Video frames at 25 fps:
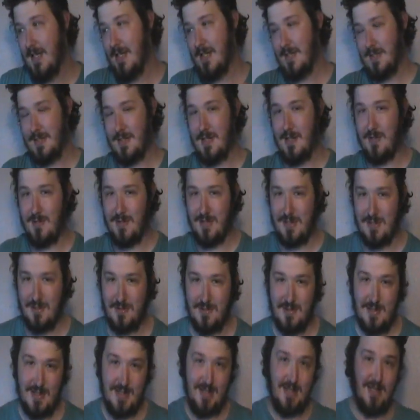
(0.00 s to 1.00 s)
start
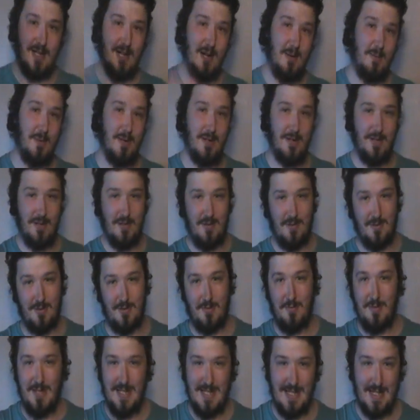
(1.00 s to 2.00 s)
recording, upload it on
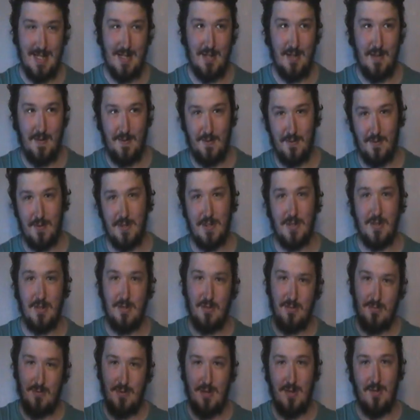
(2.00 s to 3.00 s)
the weekend afterwards,
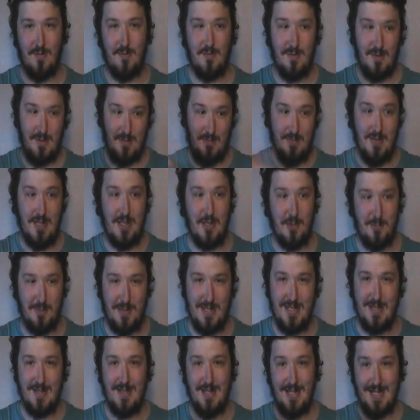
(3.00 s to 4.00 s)
well, which will
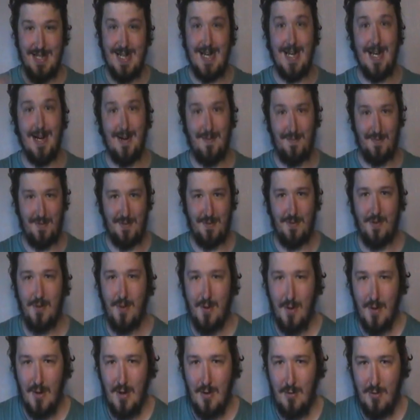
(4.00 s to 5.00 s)
be the day after,
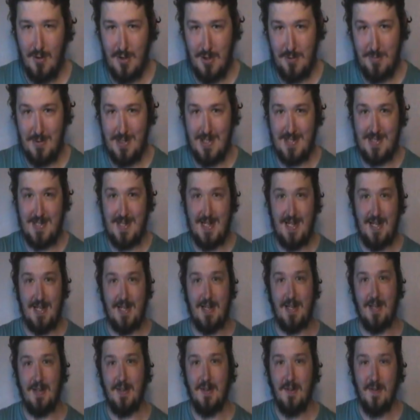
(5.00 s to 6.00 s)
which will be the
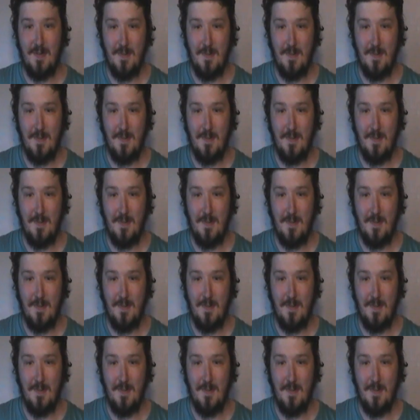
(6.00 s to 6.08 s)
Saturday.